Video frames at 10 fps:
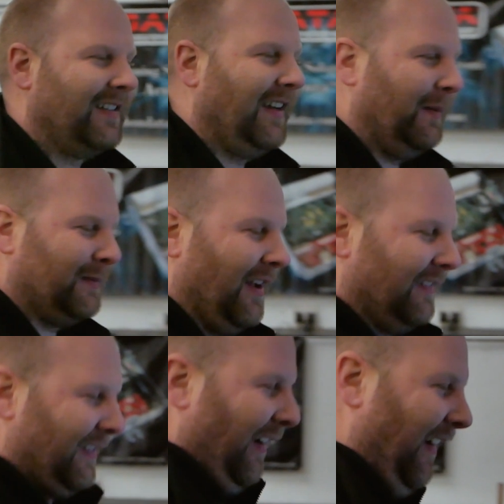If it's
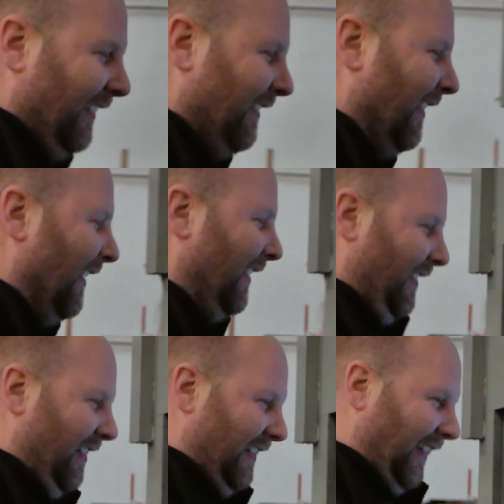not down, you're
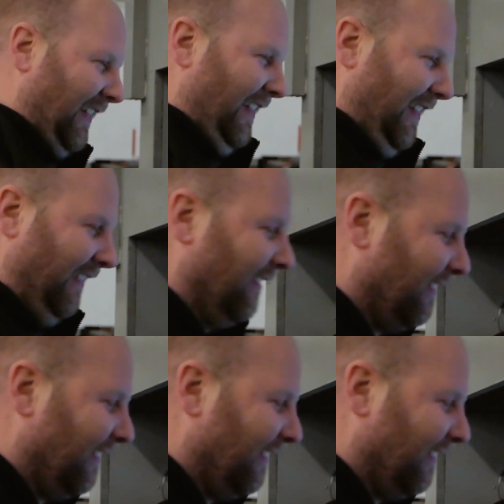not getting it down.